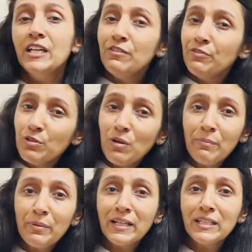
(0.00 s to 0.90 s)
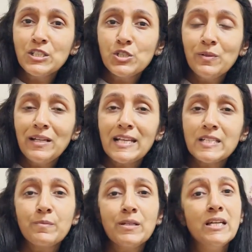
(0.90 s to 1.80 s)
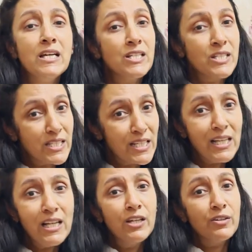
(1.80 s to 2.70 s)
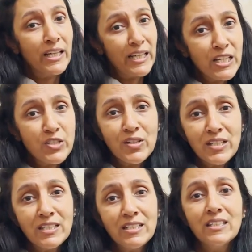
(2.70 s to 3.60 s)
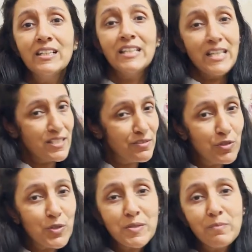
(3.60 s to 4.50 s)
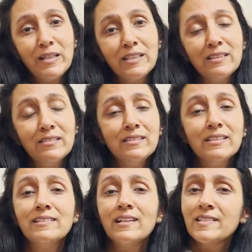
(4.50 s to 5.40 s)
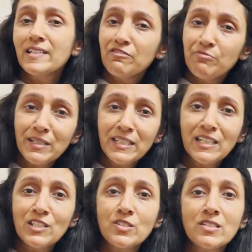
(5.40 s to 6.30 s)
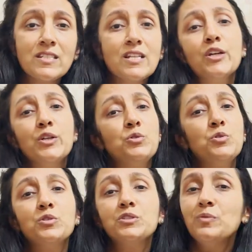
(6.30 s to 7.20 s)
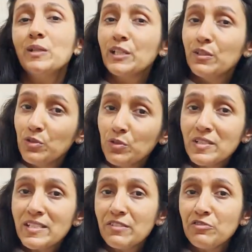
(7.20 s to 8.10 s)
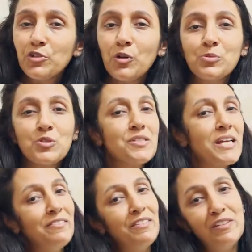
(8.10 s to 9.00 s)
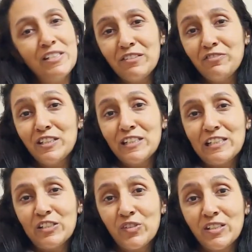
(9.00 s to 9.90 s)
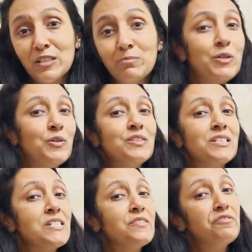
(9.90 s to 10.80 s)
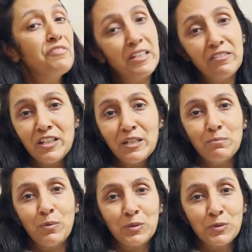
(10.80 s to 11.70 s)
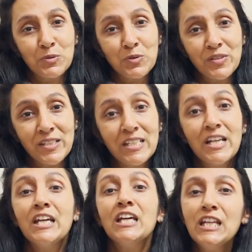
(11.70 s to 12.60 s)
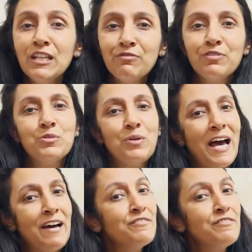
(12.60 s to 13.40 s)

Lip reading: If you are pregnant, you will ask me, still can I treat it? Yes, of course, my dear. These are safe medications. Your doctor will give you the safer options, and we will definitely treat it, because it is very very important to treat if you have